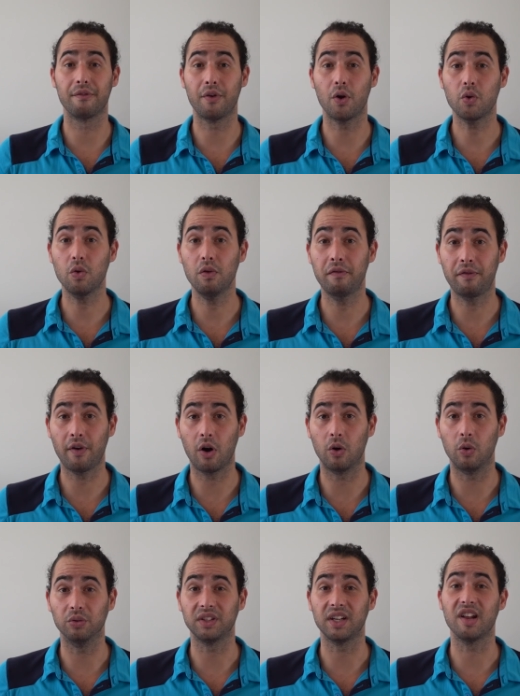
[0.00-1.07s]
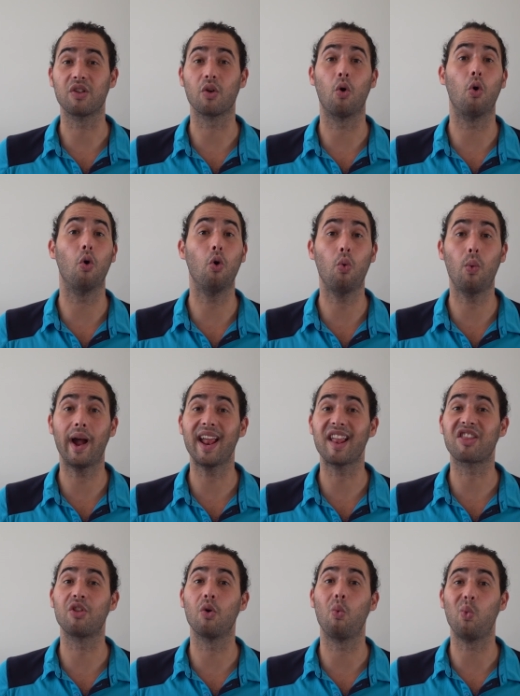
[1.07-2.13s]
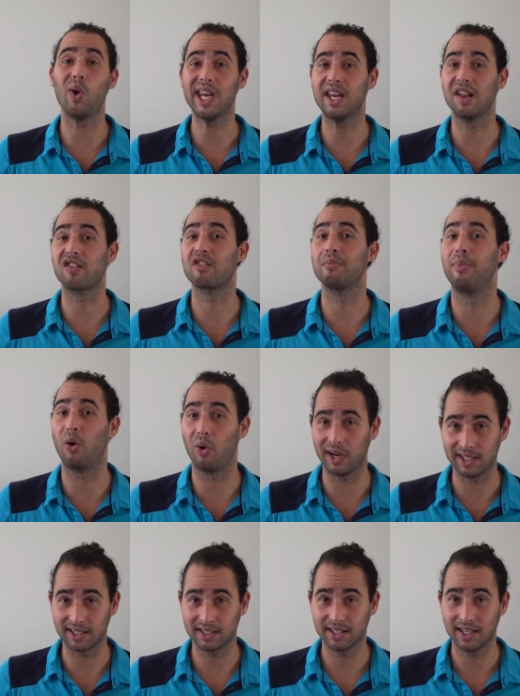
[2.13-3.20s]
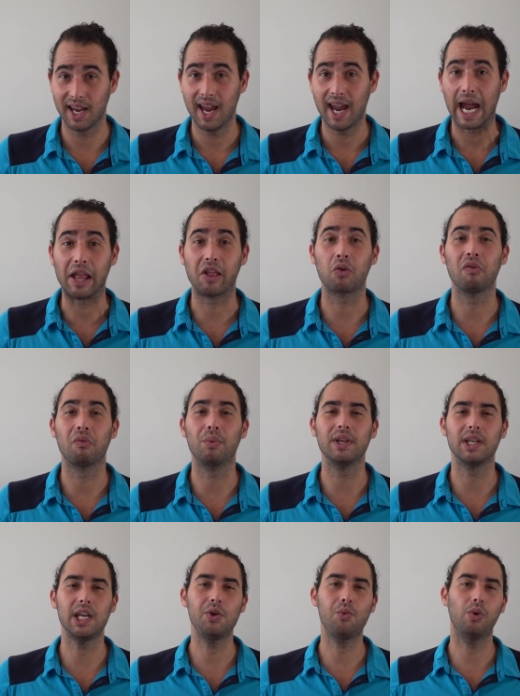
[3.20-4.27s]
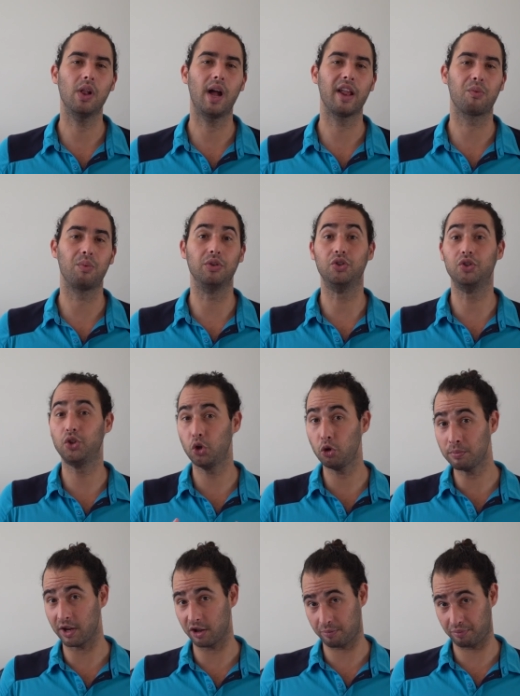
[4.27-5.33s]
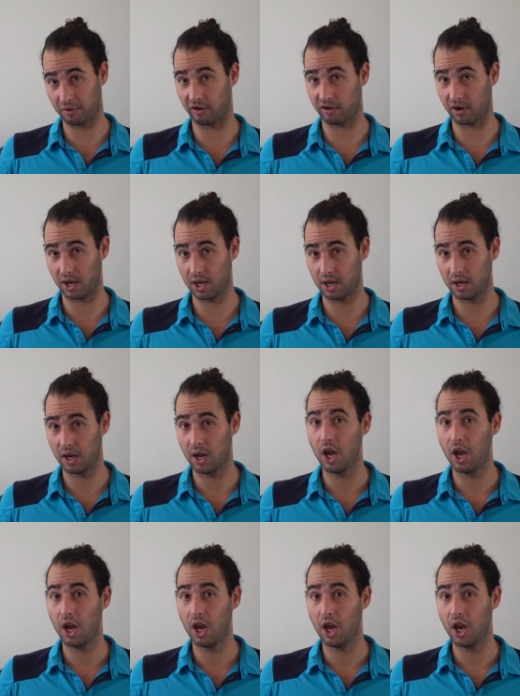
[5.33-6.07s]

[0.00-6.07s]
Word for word: vocal fold is always the weakest point. And so if we equalize with too much pressure,